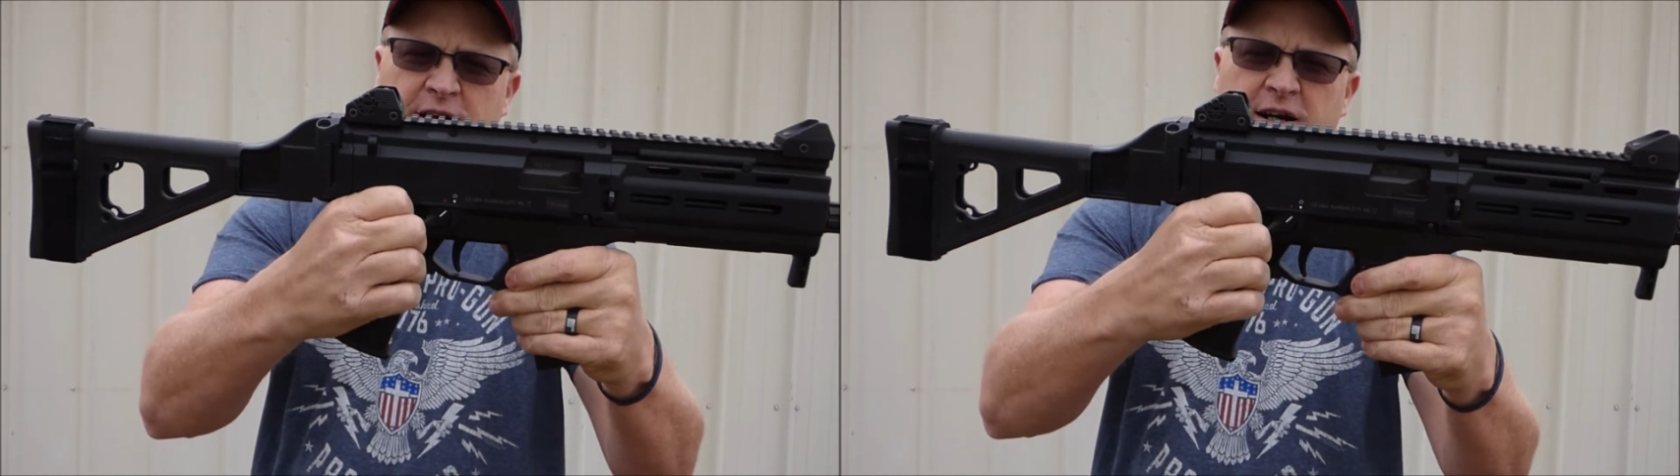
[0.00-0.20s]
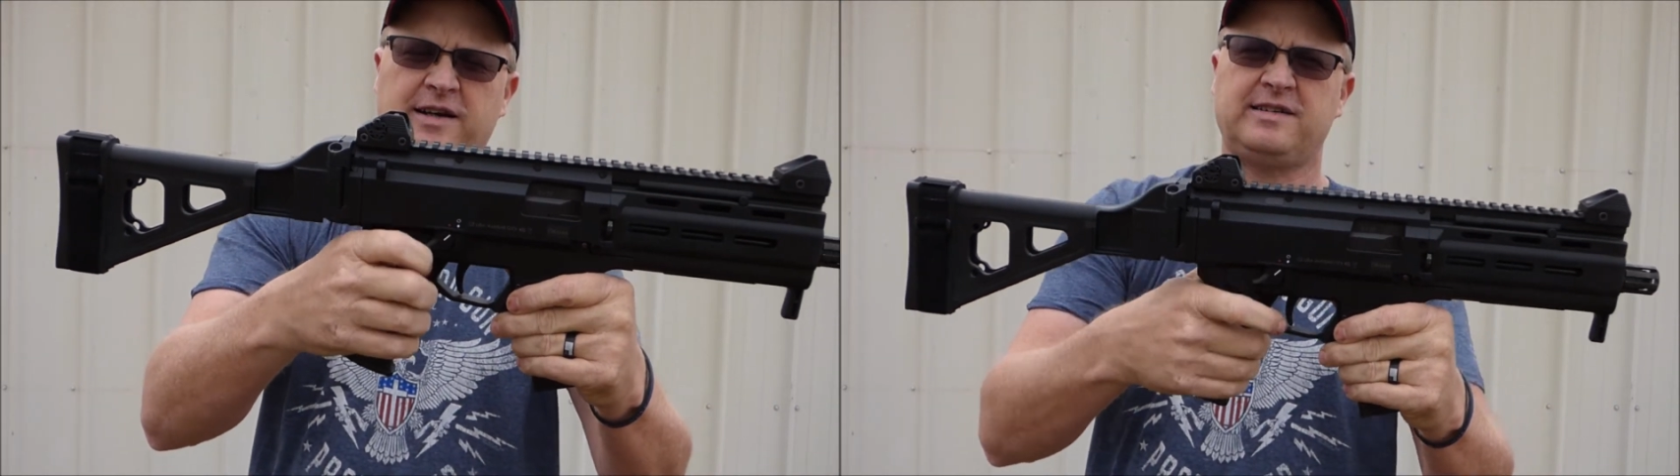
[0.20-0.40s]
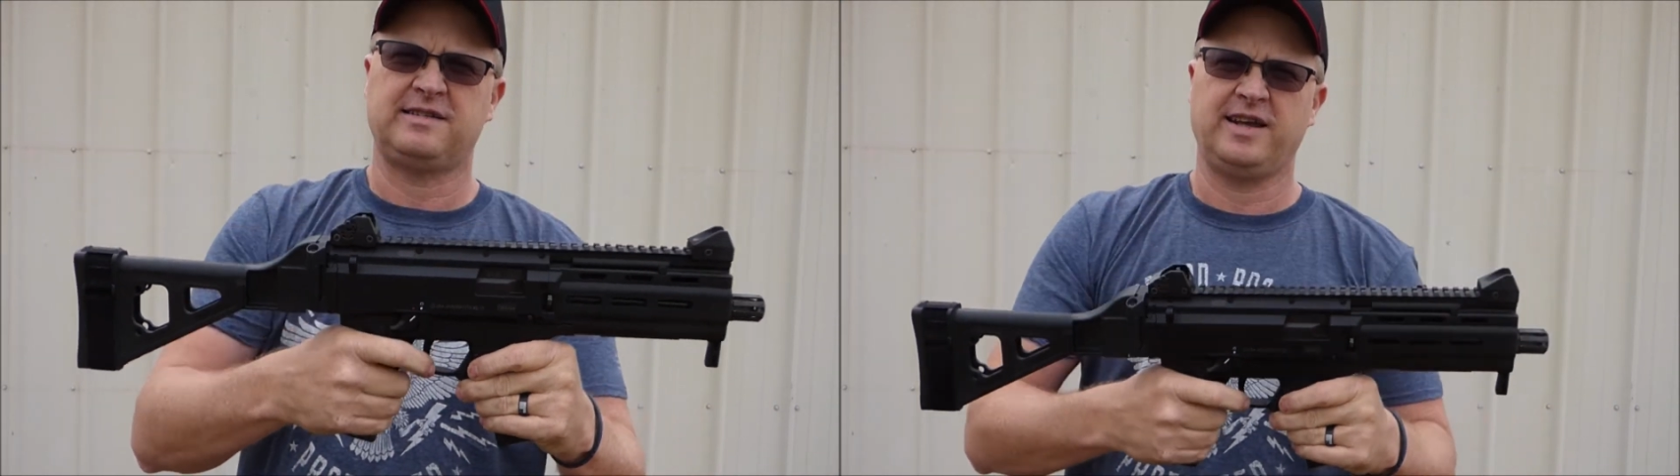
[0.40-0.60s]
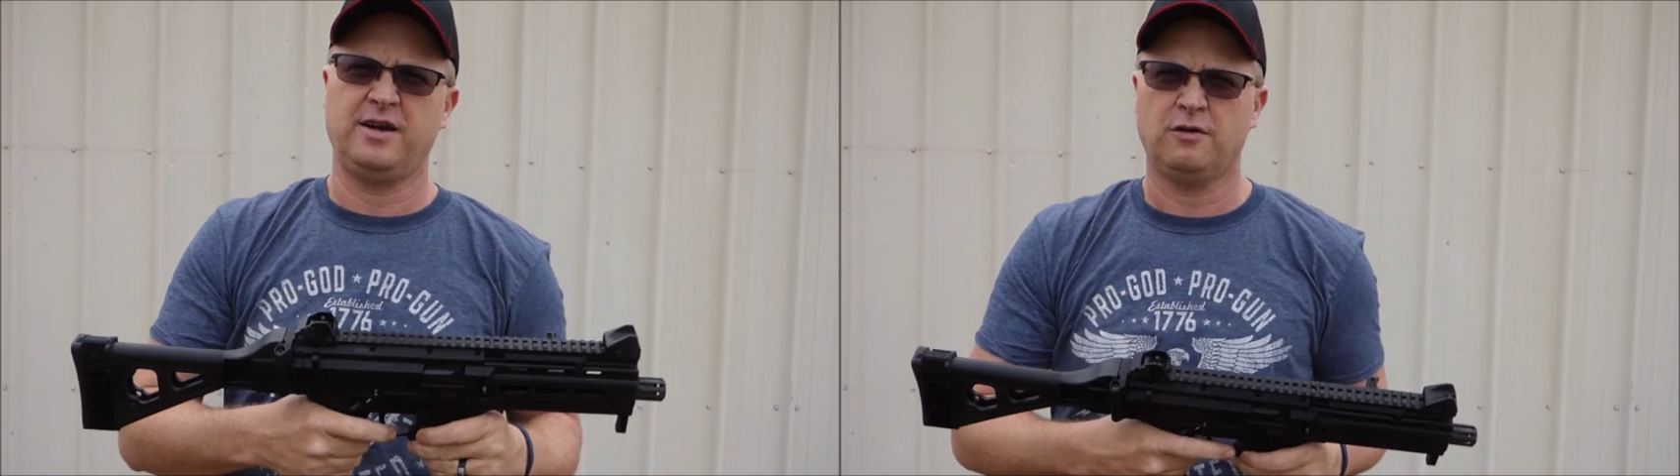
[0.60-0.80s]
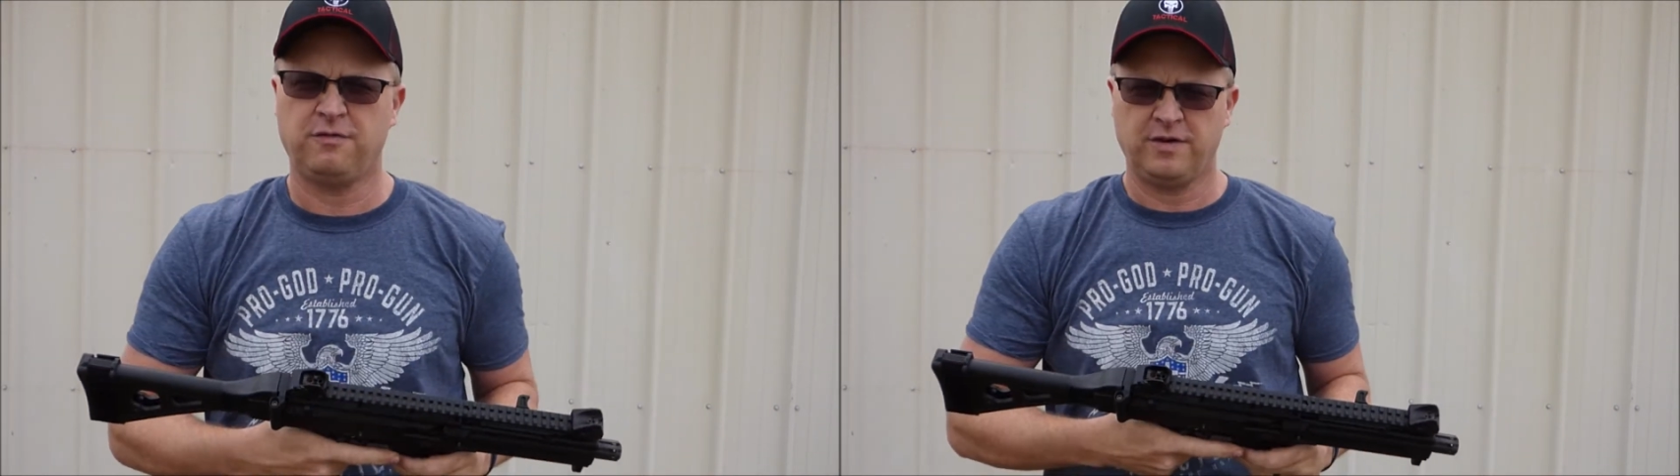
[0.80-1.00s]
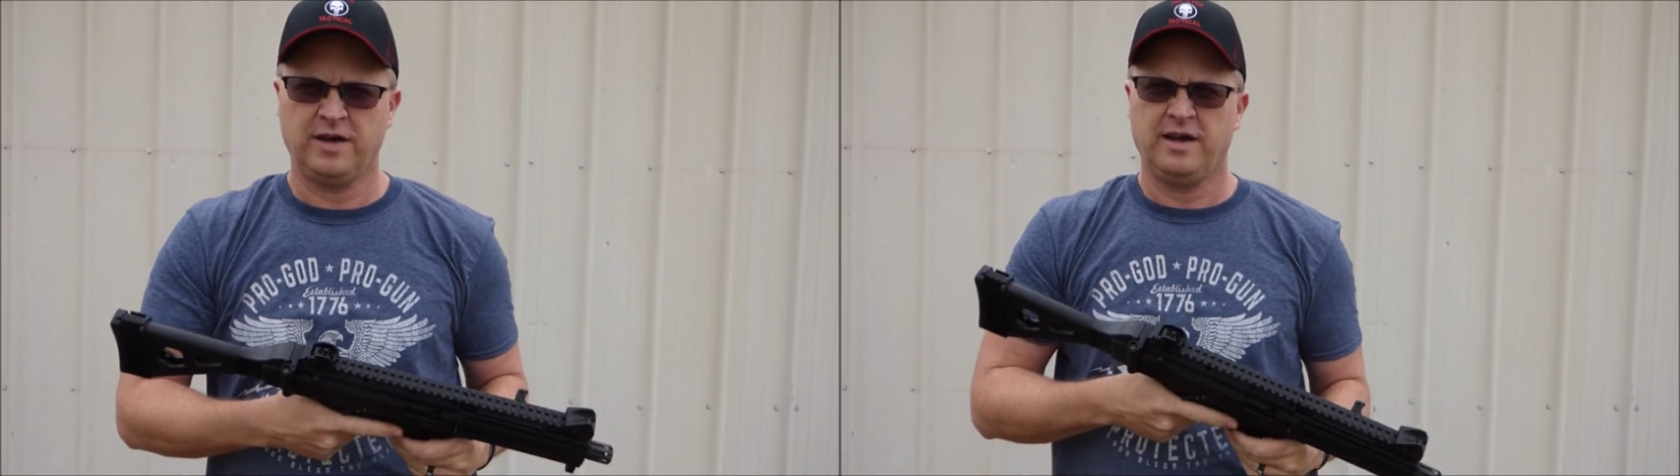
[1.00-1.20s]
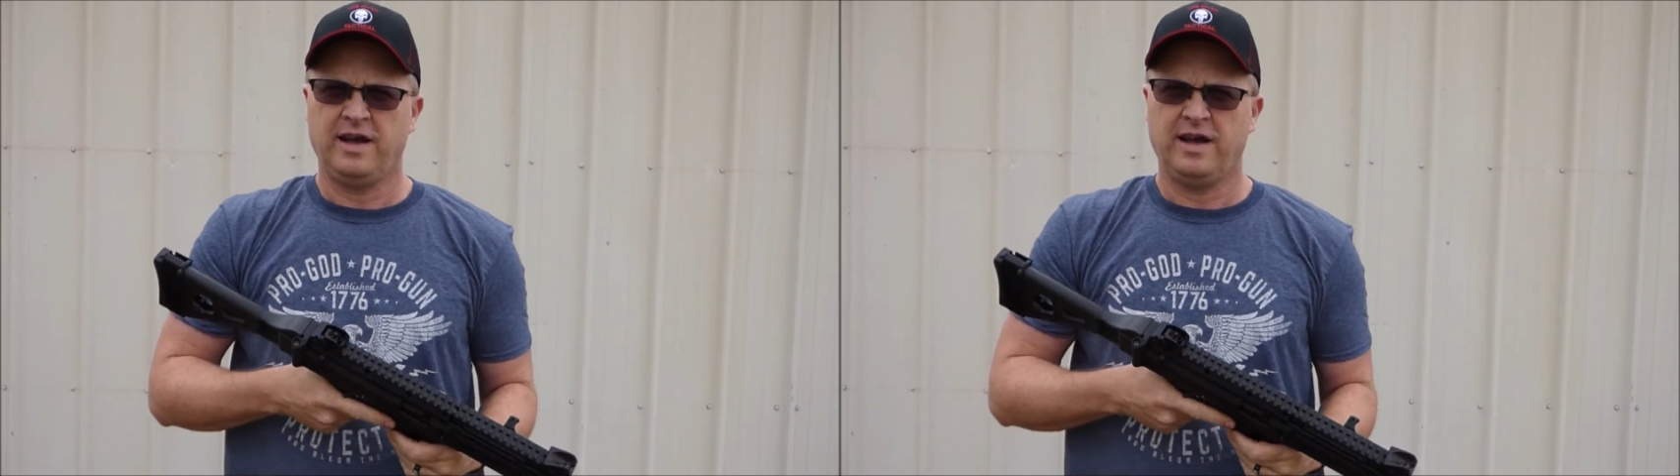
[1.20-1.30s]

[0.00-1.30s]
very stiff,